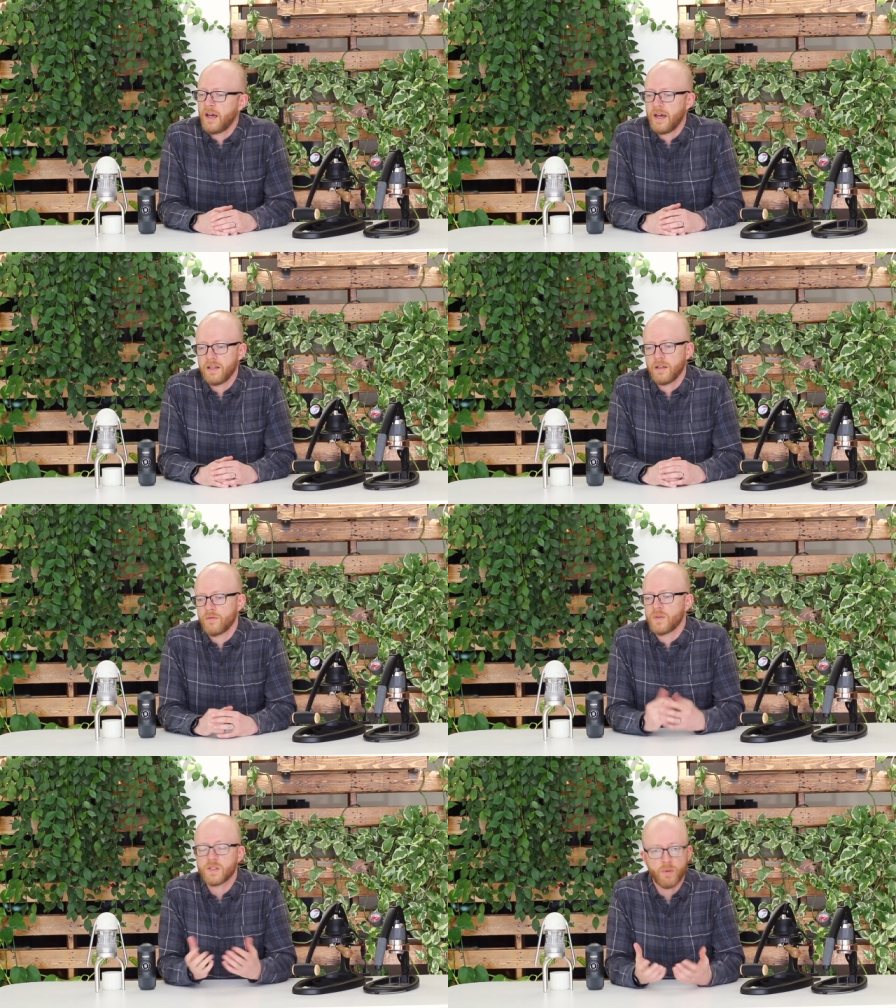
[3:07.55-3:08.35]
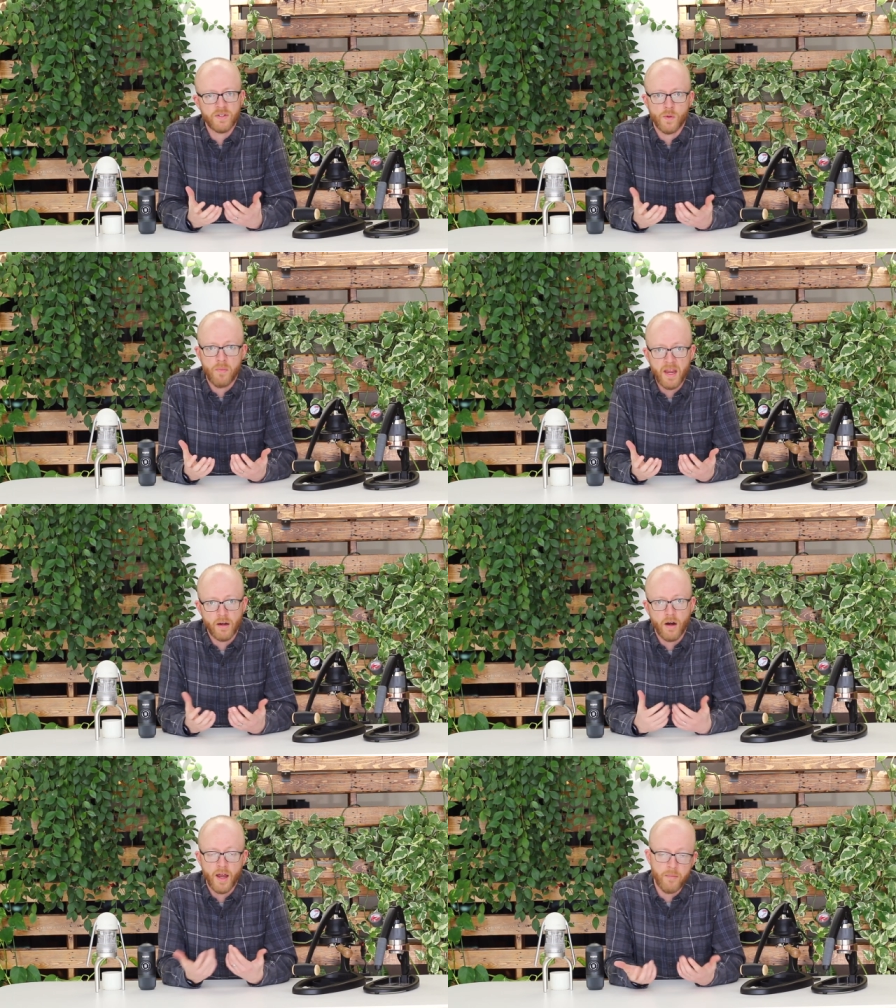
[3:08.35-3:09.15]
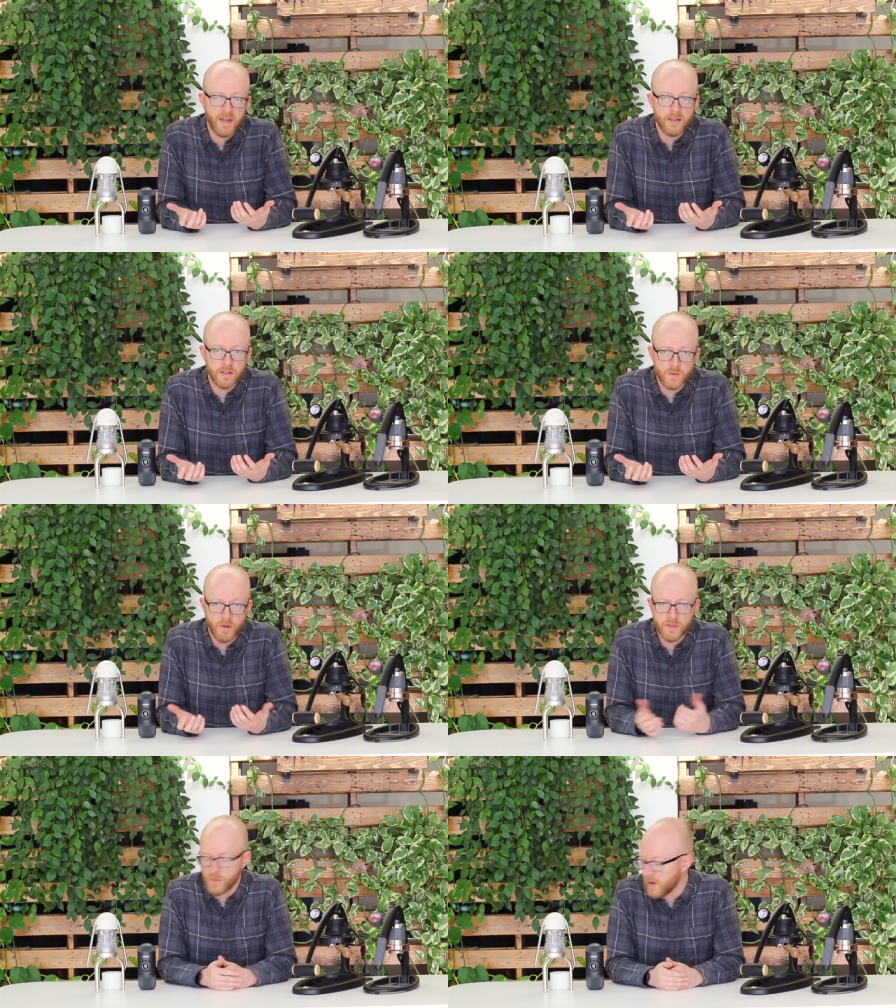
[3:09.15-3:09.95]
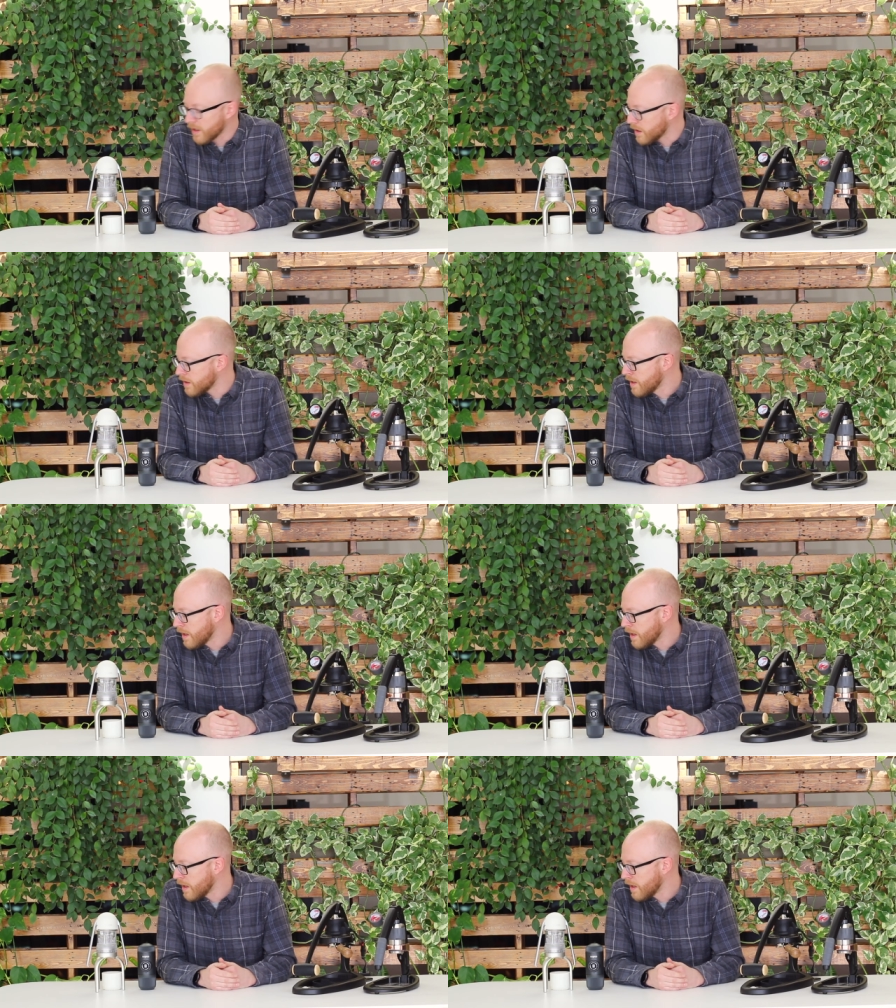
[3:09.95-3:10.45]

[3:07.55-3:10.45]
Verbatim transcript: uh, you know, espresso maker, automated espresso maker.